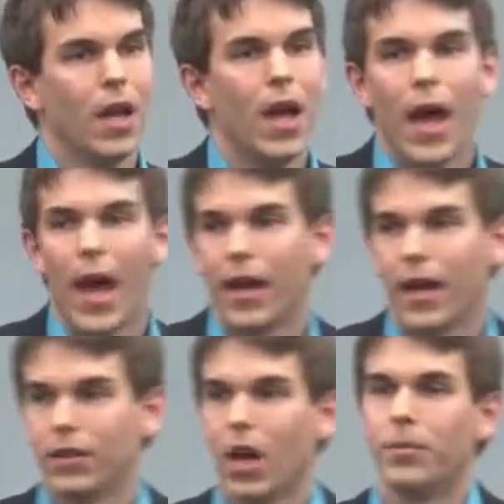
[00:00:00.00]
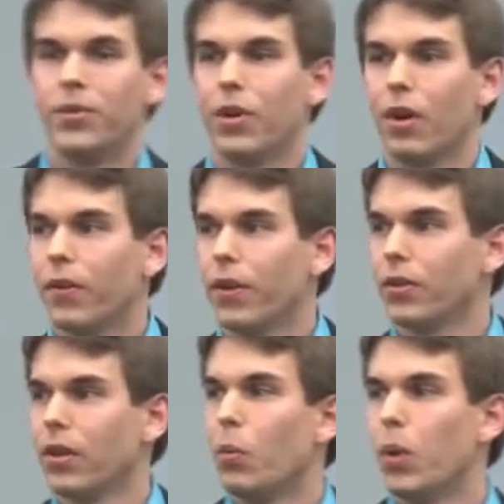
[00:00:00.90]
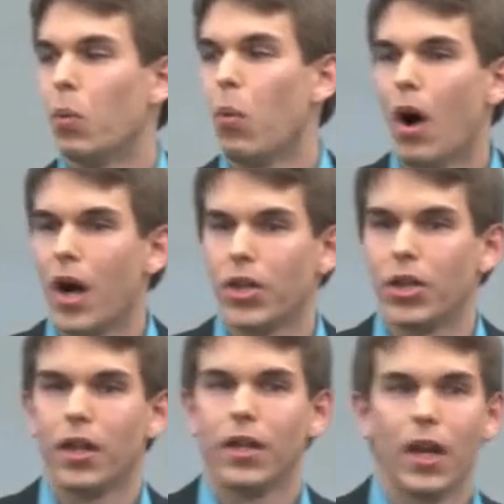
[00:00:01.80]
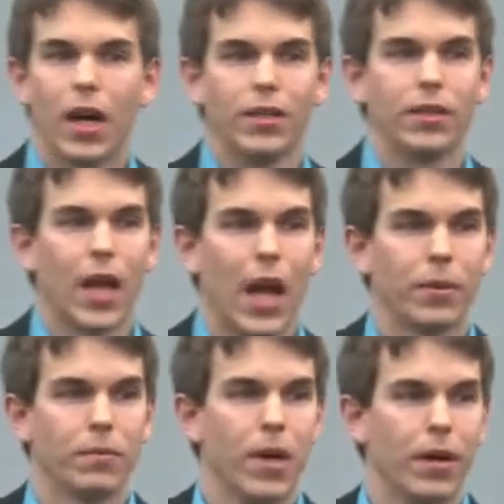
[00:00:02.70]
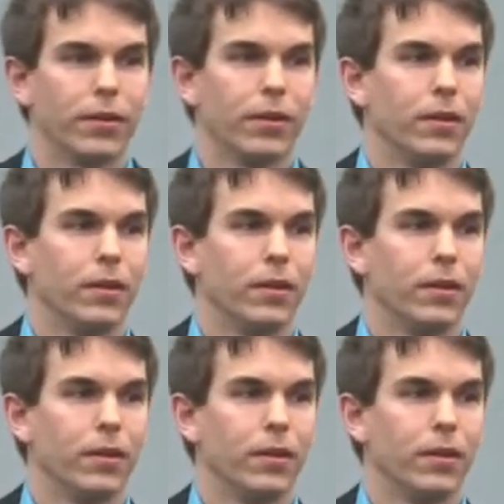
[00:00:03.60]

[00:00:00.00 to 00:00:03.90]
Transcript: And as observers, we watch the ice caps melt.